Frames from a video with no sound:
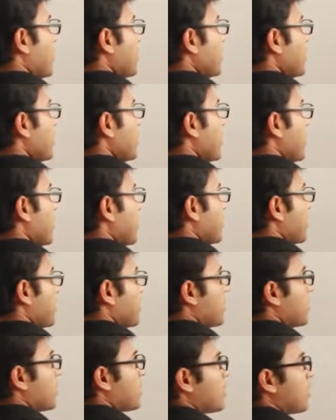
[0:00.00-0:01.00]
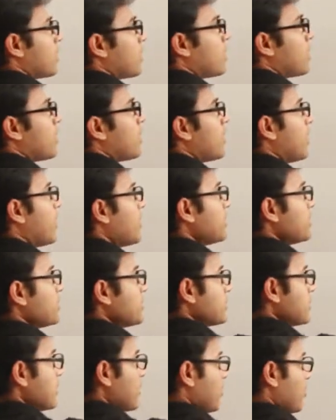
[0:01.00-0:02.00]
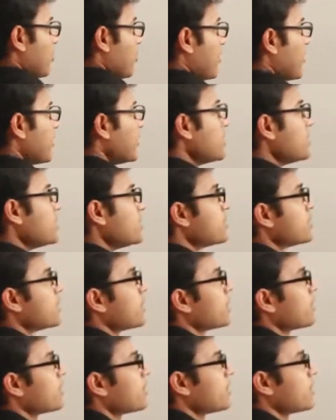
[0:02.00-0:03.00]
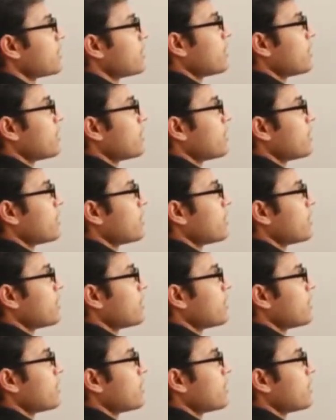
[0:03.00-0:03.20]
entity type, and this is employee entity set,